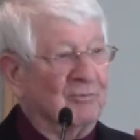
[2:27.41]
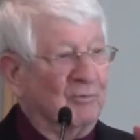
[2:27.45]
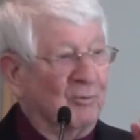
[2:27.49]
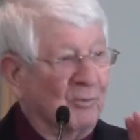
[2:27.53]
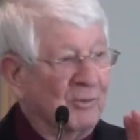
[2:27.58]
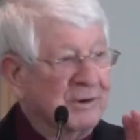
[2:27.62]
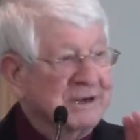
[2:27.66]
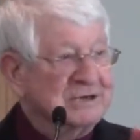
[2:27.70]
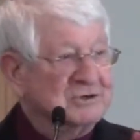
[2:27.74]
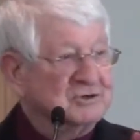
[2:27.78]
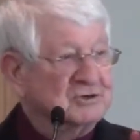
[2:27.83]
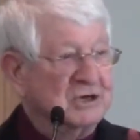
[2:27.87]

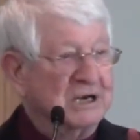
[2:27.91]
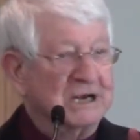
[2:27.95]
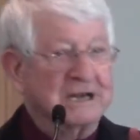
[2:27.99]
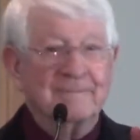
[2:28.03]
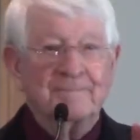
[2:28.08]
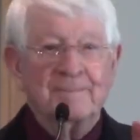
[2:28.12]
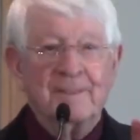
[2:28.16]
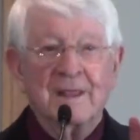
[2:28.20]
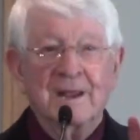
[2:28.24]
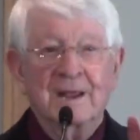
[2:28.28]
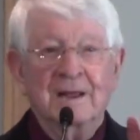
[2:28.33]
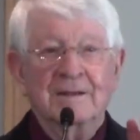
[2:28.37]
reaching
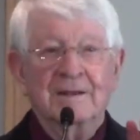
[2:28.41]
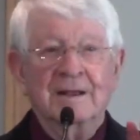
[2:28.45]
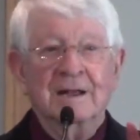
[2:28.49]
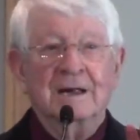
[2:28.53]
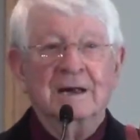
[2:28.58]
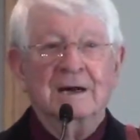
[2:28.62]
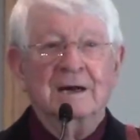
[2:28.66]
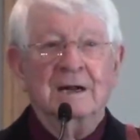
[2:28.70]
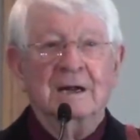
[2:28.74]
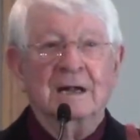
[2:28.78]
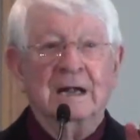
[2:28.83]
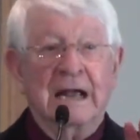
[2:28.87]

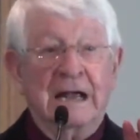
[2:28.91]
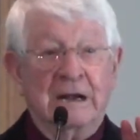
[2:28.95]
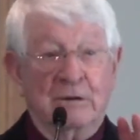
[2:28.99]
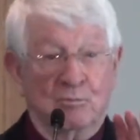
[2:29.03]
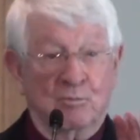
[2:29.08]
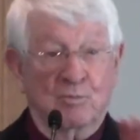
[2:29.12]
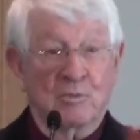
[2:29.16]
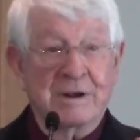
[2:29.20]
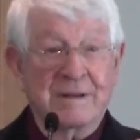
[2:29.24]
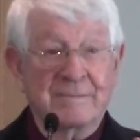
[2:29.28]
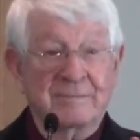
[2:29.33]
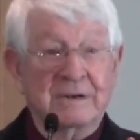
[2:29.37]
a
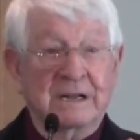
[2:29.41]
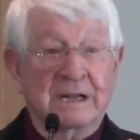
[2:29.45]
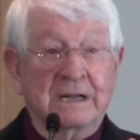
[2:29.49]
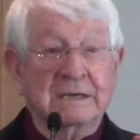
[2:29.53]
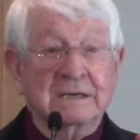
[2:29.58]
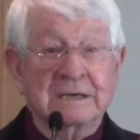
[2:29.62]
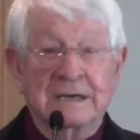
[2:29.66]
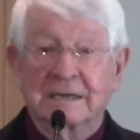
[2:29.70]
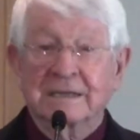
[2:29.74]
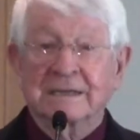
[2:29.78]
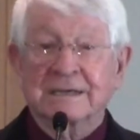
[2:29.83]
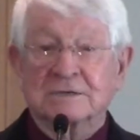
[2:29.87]

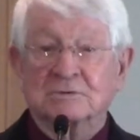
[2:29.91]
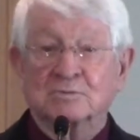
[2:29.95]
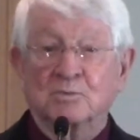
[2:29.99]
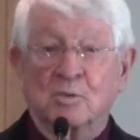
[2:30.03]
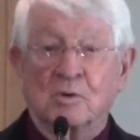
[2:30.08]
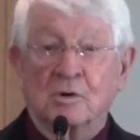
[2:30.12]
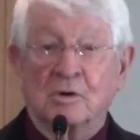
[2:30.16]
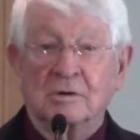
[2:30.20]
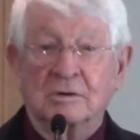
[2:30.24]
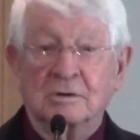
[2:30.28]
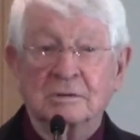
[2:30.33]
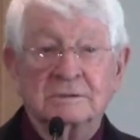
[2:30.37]
remnant in this
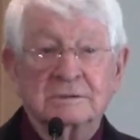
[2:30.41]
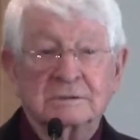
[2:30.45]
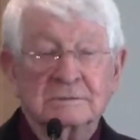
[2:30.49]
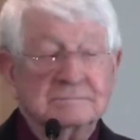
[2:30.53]
world.